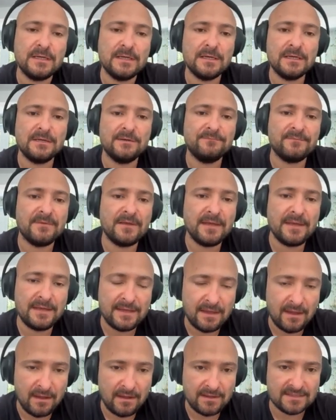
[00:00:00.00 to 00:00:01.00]

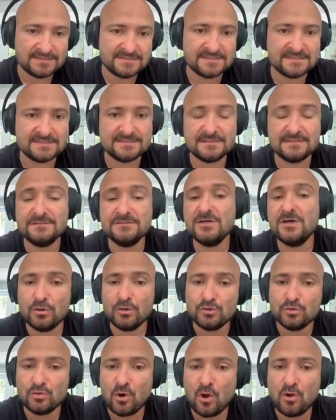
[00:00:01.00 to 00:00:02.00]
AI assistant
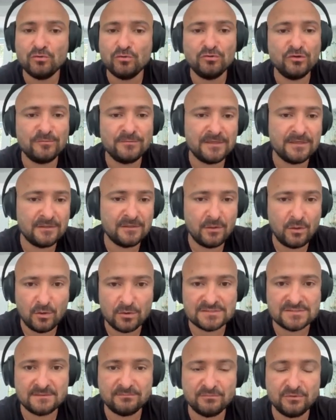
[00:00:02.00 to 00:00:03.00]
on your own domain
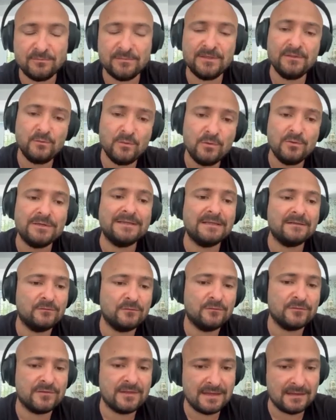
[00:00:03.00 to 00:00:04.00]
or subdomain. We will
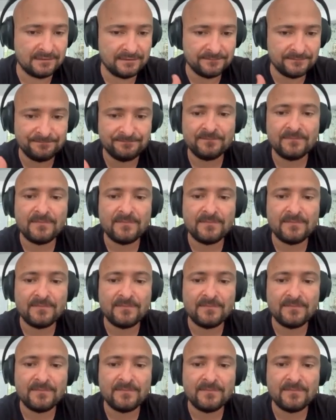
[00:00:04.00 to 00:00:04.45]
get to that